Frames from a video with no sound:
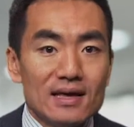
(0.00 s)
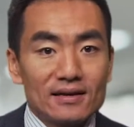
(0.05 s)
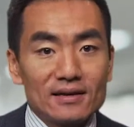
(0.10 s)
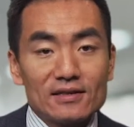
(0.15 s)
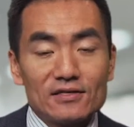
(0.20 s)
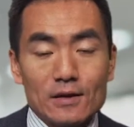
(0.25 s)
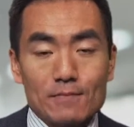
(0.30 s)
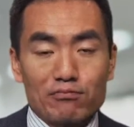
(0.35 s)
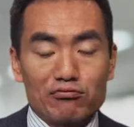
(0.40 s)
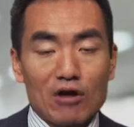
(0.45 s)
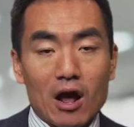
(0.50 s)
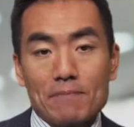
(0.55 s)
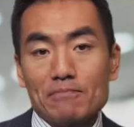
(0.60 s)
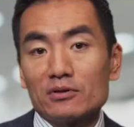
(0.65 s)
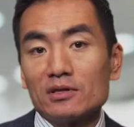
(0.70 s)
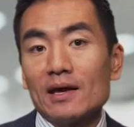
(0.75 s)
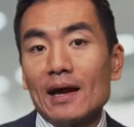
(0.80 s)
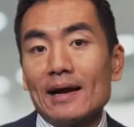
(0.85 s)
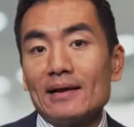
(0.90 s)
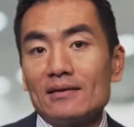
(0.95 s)
Can they
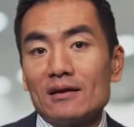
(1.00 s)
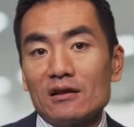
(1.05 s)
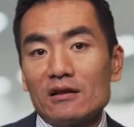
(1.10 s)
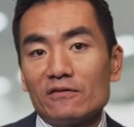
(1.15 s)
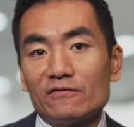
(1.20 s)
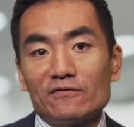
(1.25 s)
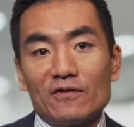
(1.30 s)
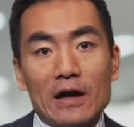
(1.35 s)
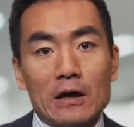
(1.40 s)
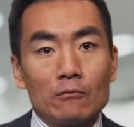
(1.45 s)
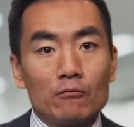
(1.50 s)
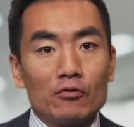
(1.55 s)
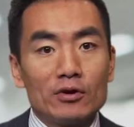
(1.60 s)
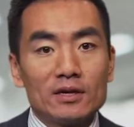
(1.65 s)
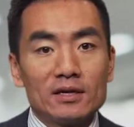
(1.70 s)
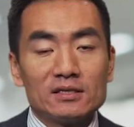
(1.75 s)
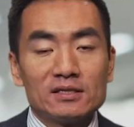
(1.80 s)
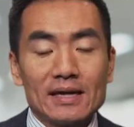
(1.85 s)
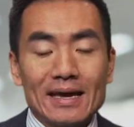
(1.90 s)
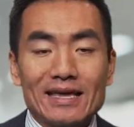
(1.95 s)
properly identify
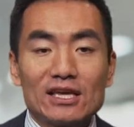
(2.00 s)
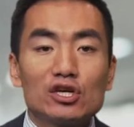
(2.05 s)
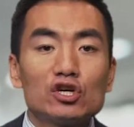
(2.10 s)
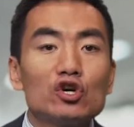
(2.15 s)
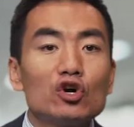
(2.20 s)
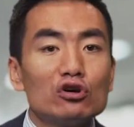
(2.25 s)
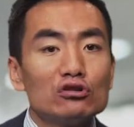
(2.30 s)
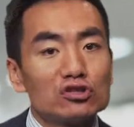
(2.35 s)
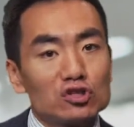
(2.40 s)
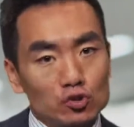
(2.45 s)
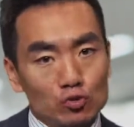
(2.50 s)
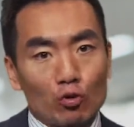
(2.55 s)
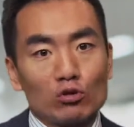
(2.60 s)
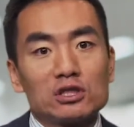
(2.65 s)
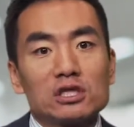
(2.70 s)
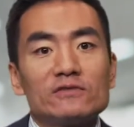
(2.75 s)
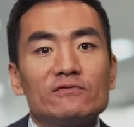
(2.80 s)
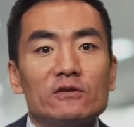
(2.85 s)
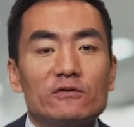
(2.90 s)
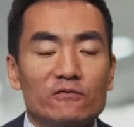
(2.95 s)
what is a good
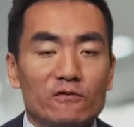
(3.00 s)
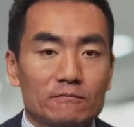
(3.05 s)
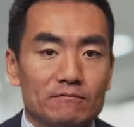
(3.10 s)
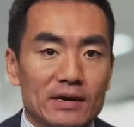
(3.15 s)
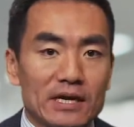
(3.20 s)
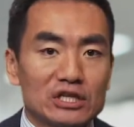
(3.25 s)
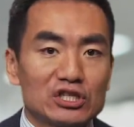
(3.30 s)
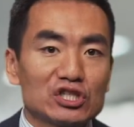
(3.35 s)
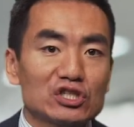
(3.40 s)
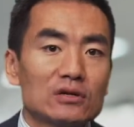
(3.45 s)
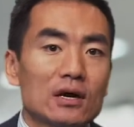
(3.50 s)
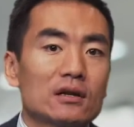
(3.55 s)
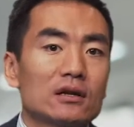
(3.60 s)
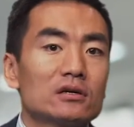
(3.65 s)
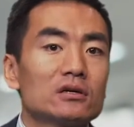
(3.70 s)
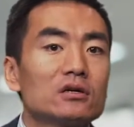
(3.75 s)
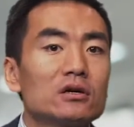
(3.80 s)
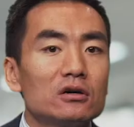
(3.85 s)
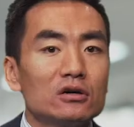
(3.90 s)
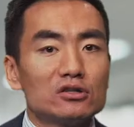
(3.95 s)
source of information and
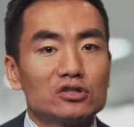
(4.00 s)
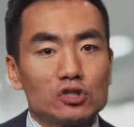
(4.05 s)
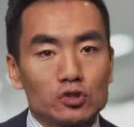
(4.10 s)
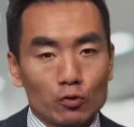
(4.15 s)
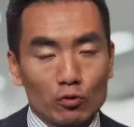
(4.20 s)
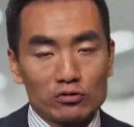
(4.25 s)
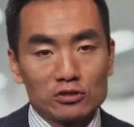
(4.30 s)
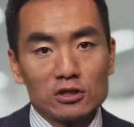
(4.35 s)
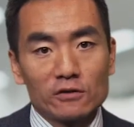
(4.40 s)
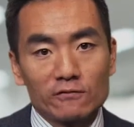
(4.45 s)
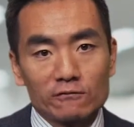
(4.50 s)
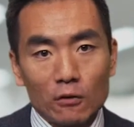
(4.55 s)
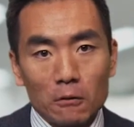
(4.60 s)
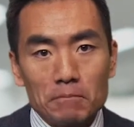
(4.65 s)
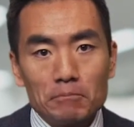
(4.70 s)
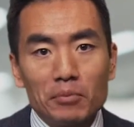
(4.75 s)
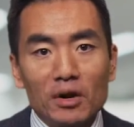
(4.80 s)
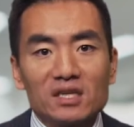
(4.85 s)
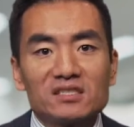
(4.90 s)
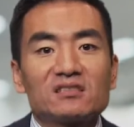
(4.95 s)
a good source of
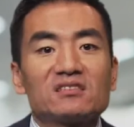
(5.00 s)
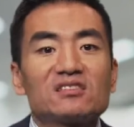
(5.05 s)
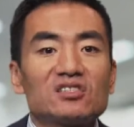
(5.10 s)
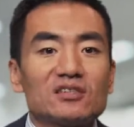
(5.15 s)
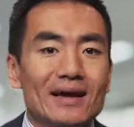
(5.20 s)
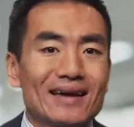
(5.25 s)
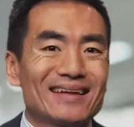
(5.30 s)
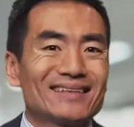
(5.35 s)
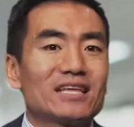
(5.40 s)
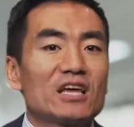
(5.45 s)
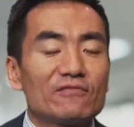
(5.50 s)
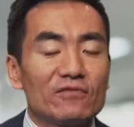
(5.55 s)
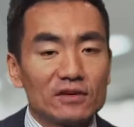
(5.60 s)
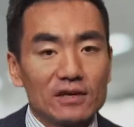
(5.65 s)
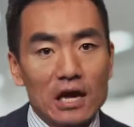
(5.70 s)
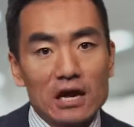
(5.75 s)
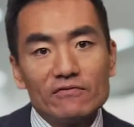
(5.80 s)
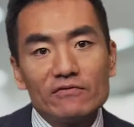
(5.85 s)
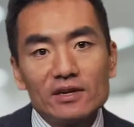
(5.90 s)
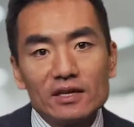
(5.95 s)
robust scientific
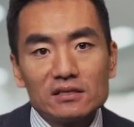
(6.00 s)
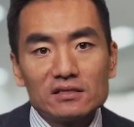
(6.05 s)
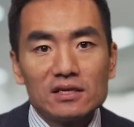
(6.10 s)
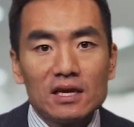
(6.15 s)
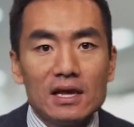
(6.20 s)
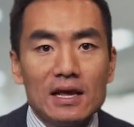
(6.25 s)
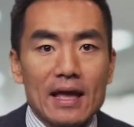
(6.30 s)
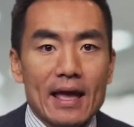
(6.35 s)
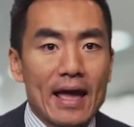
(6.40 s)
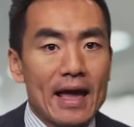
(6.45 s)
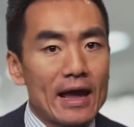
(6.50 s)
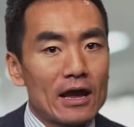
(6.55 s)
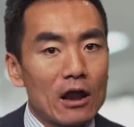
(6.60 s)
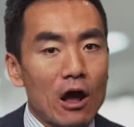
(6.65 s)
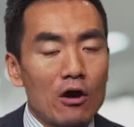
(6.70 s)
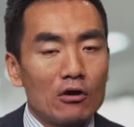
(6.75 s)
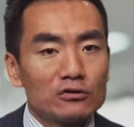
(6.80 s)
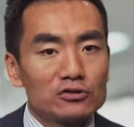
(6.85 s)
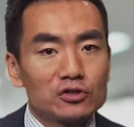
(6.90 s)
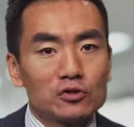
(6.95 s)
evidence, and
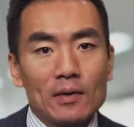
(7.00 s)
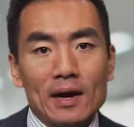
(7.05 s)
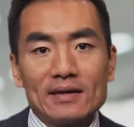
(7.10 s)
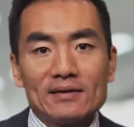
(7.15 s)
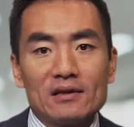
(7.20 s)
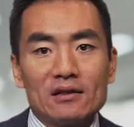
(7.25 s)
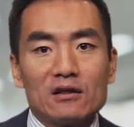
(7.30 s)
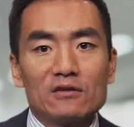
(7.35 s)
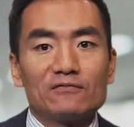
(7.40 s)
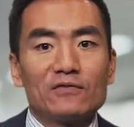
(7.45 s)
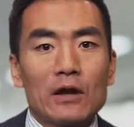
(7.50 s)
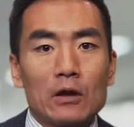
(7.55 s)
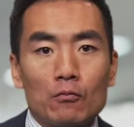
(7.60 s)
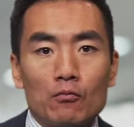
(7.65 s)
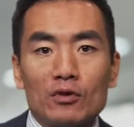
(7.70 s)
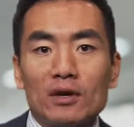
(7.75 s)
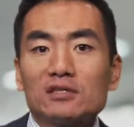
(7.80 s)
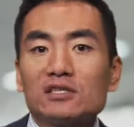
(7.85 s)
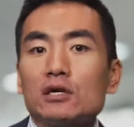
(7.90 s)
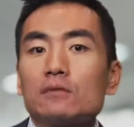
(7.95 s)
also identify
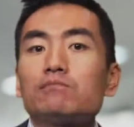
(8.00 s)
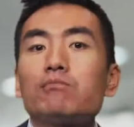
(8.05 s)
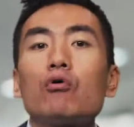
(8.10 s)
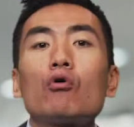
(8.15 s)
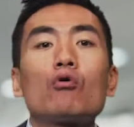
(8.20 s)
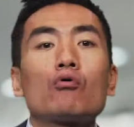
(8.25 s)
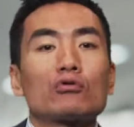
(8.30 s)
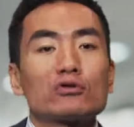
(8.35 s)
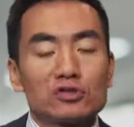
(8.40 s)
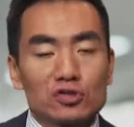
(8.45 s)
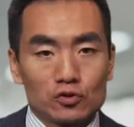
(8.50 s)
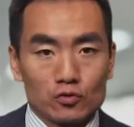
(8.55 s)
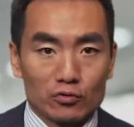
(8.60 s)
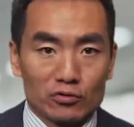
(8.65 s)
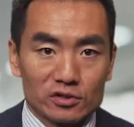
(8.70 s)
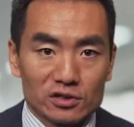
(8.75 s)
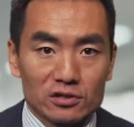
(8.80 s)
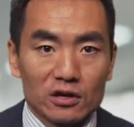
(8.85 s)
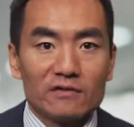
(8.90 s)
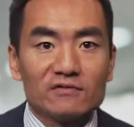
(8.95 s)
what is a poor
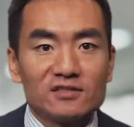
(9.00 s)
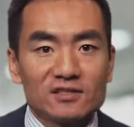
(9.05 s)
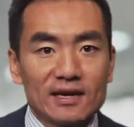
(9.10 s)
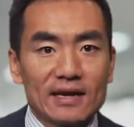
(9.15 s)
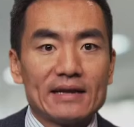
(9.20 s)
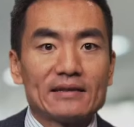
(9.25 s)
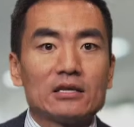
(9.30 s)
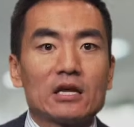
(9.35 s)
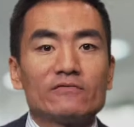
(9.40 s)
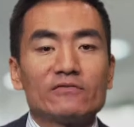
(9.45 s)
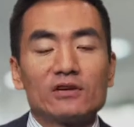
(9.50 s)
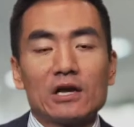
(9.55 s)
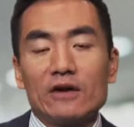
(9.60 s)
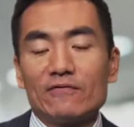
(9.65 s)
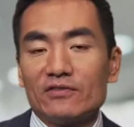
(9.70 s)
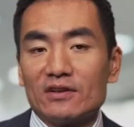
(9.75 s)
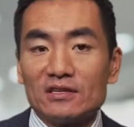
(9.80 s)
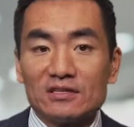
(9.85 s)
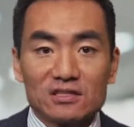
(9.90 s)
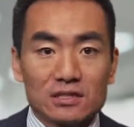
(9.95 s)
source of scientific
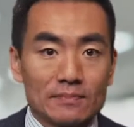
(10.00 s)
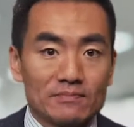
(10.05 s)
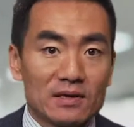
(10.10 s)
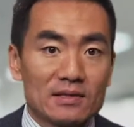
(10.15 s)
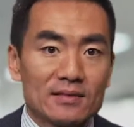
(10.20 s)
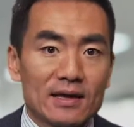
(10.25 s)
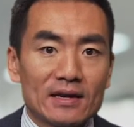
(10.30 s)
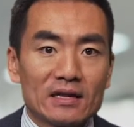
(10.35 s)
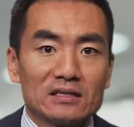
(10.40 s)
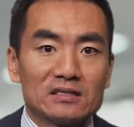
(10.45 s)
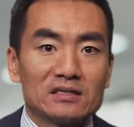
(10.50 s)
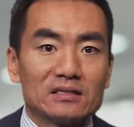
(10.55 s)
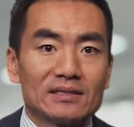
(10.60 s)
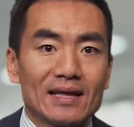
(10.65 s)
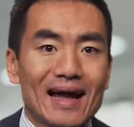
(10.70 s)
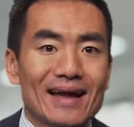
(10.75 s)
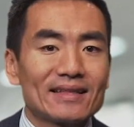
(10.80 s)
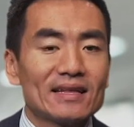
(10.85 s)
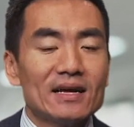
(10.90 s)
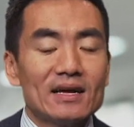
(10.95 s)
evidence, something that is
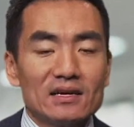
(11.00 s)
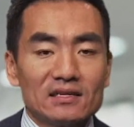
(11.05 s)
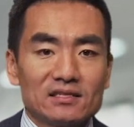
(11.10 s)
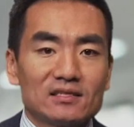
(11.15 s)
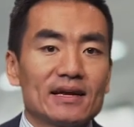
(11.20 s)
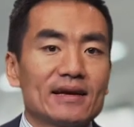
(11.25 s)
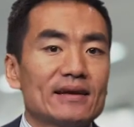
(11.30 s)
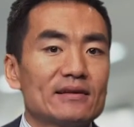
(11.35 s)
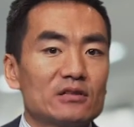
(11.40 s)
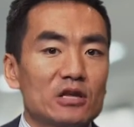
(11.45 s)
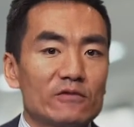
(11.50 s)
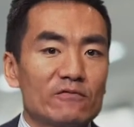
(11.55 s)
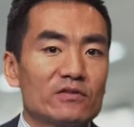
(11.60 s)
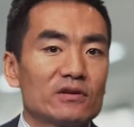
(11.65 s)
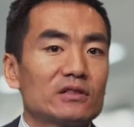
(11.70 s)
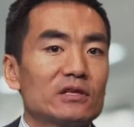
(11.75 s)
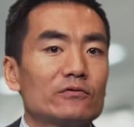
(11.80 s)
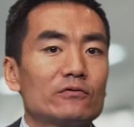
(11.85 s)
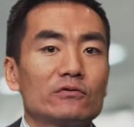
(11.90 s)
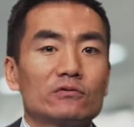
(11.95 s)
not
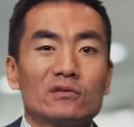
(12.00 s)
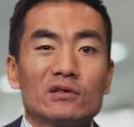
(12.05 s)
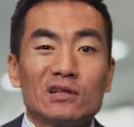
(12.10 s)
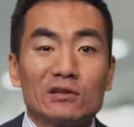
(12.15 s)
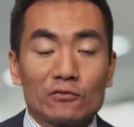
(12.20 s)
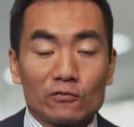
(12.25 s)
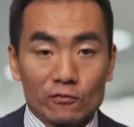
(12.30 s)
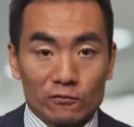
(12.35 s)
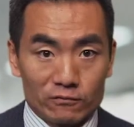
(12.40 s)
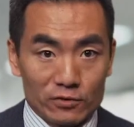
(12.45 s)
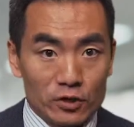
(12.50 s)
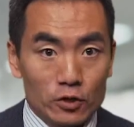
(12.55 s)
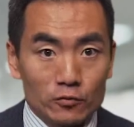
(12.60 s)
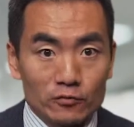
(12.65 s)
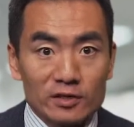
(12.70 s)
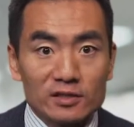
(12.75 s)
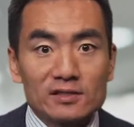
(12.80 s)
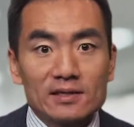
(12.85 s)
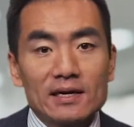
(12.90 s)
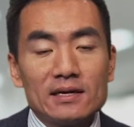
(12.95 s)
scientifically
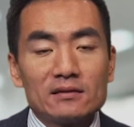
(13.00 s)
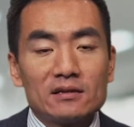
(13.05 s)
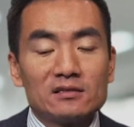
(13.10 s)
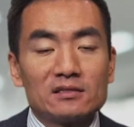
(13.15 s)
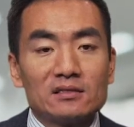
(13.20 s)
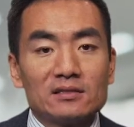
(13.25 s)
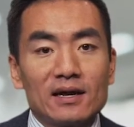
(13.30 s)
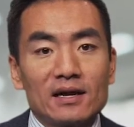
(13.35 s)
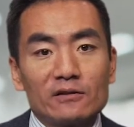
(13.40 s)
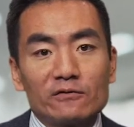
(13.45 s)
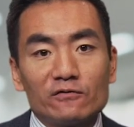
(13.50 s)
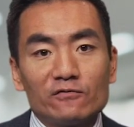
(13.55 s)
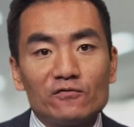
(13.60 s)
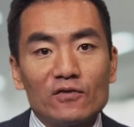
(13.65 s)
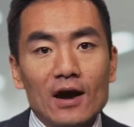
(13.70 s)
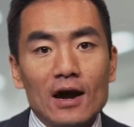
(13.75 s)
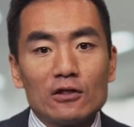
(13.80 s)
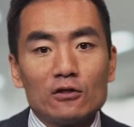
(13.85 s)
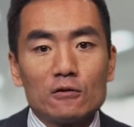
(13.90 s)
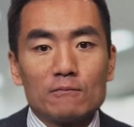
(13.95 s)
rigorous and does not
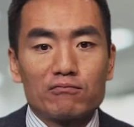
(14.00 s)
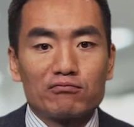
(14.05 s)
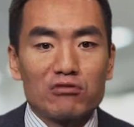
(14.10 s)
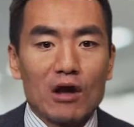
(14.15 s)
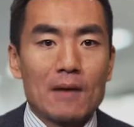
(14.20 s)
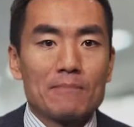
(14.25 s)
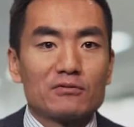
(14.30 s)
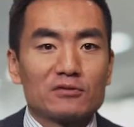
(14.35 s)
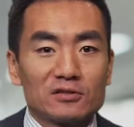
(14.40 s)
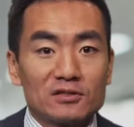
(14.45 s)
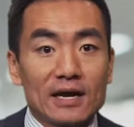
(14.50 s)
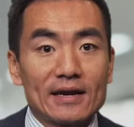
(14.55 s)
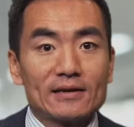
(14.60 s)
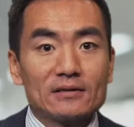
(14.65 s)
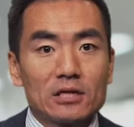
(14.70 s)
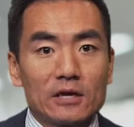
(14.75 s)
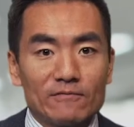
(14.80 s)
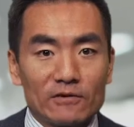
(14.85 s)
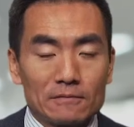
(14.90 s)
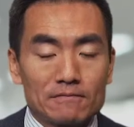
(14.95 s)
follow proper
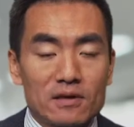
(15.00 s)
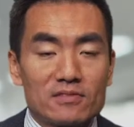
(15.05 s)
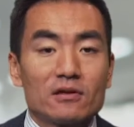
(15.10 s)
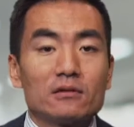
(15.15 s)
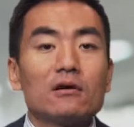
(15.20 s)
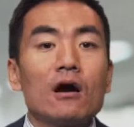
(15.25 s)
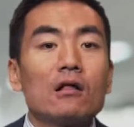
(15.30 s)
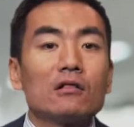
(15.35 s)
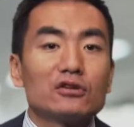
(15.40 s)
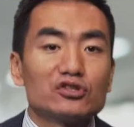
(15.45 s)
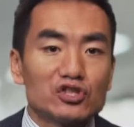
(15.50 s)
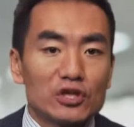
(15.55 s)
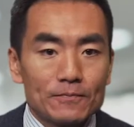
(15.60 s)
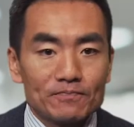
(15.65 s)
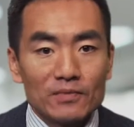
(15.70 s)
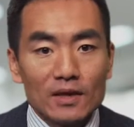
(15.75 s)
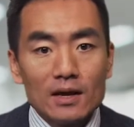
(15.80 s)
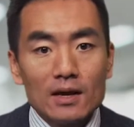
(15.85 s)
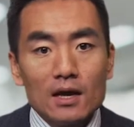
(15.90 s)
scientific methodology?